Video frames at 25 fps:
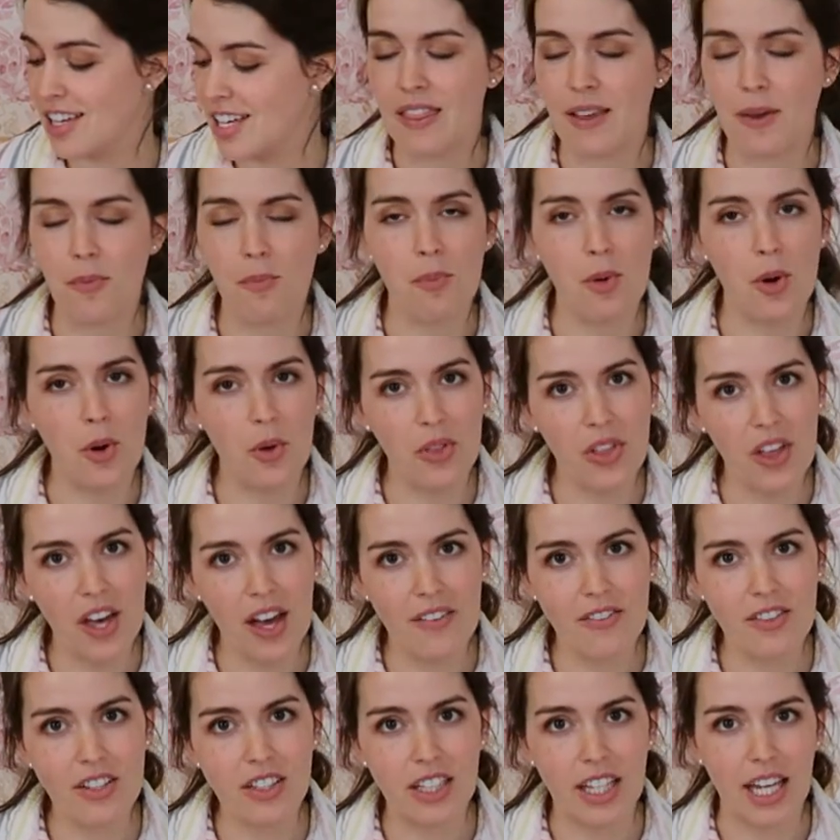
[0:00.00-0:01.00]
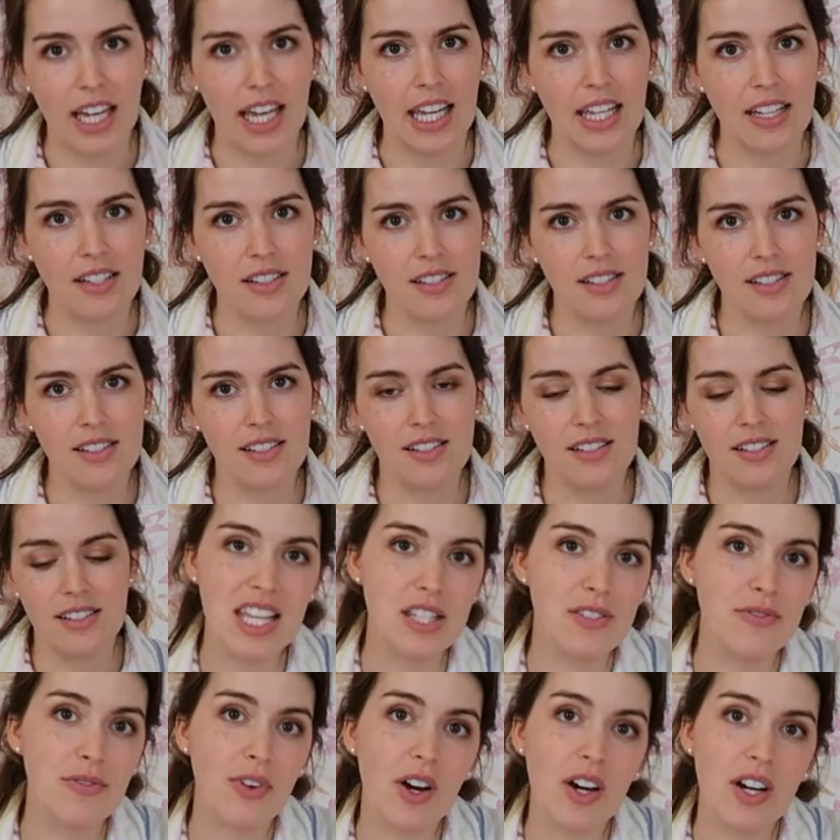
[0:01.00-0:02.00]
They both have a light.
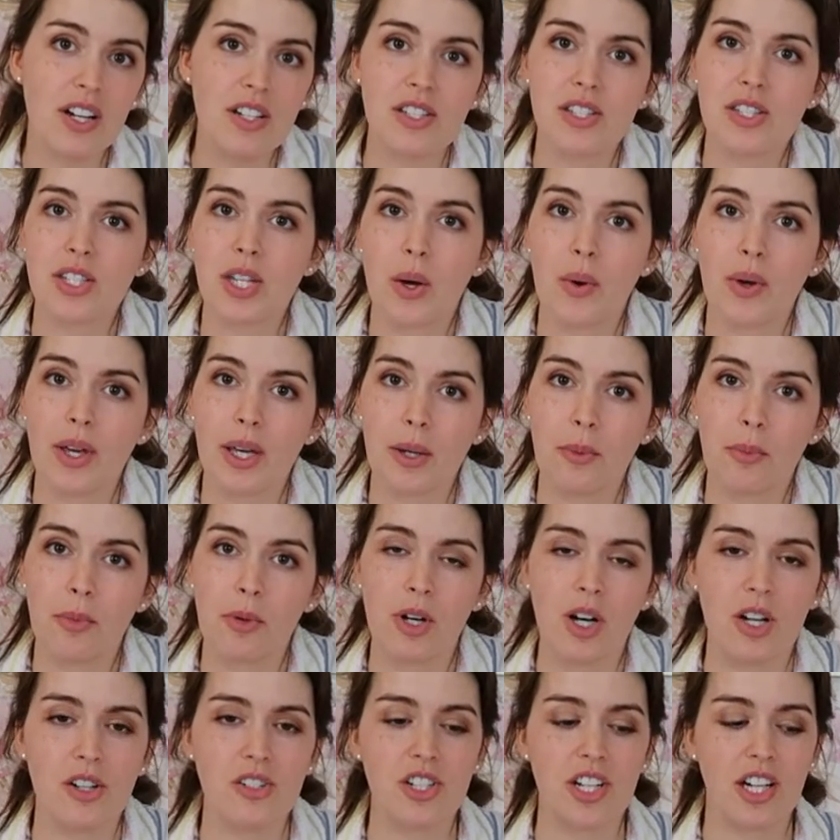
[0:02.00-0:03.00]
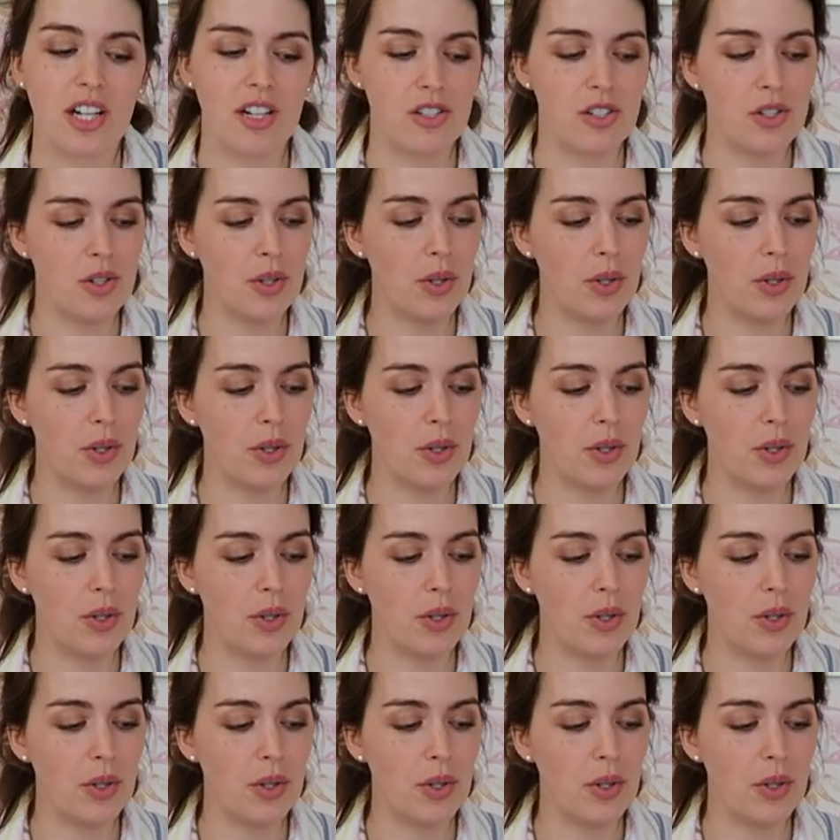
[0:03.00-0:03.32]
As far as sewing a project,